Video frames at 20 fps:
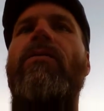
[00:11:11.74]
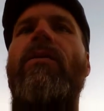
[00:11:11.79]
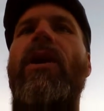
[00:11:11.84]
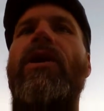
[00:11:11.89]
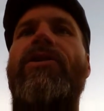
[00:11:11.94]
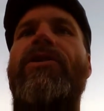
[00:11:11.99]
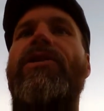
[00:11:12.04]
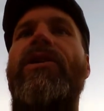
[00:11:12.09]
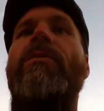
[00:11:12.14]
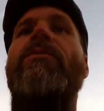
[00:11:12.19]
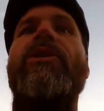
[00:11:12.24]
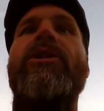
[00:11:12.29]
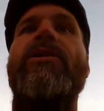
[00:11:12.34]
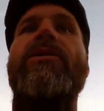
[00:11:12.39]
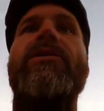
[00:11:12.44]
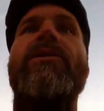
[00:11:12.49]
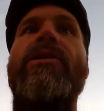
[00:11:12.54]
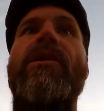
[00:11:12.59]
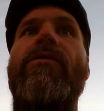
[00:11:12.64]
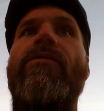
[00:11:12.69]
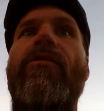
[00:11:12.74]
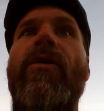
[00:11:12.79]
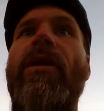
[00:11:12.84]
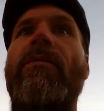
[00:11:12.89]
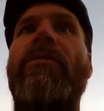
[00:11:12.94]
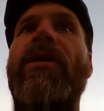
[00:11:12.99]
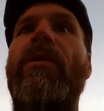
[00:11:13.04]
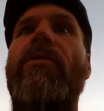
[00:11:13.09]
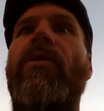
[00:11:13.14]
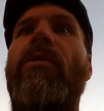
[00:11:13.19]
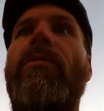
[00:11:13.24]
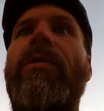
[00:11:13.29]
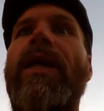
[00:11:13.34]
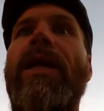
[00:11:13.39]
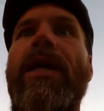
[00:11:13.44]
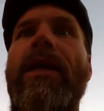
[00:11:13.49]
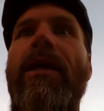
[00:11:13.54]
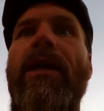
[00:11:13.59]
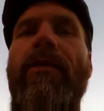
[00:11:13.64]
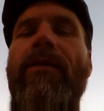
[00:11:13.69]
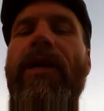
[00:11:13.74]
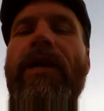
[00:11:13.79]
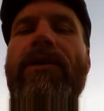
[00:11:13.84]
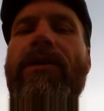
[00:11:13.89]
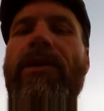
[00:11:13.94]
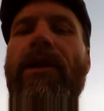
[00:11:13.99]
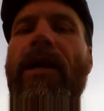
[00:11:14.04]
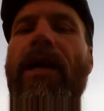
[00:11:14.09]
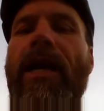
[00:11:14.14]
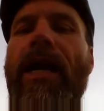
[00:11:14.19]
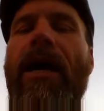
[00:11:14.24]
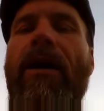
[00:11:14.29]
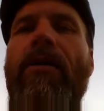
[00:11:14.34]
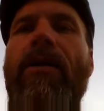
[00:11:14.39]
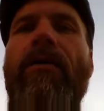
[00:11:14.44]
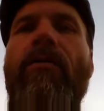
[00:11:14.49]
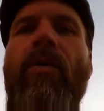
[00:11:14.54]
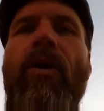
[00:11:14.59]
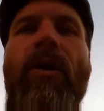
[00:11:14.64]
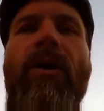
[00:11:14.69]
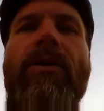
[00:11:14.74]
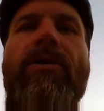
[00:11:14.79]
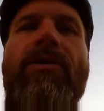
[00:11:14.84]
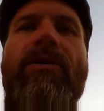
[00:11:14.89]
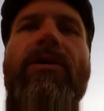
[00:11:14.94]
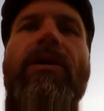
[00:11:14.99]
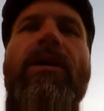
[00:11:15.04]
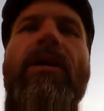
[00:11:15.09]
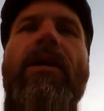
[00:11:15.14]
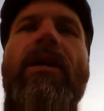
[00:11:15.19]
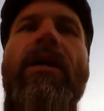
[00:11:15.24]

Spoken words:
assumptions of what people mean. That's not how it works.